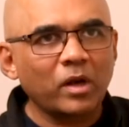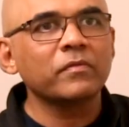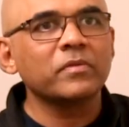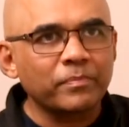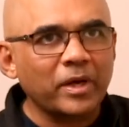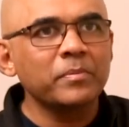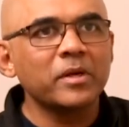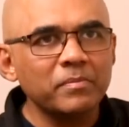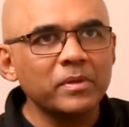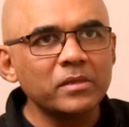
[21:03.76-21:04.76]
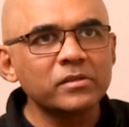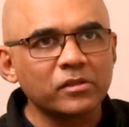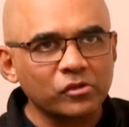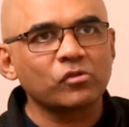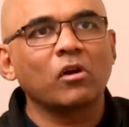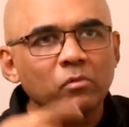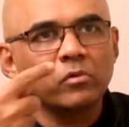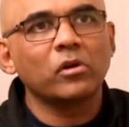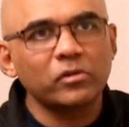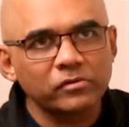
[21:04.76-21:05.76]
one of the primary means the
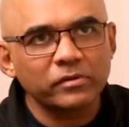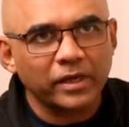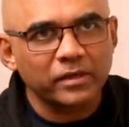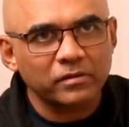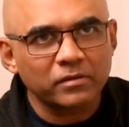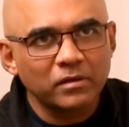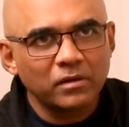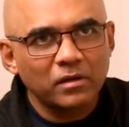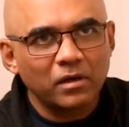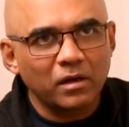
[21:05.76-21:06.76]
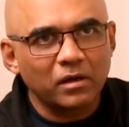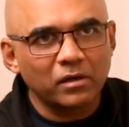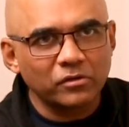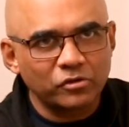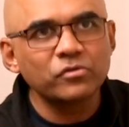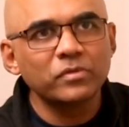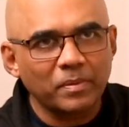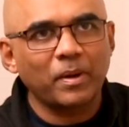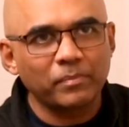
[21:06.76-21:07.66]
song would also get to the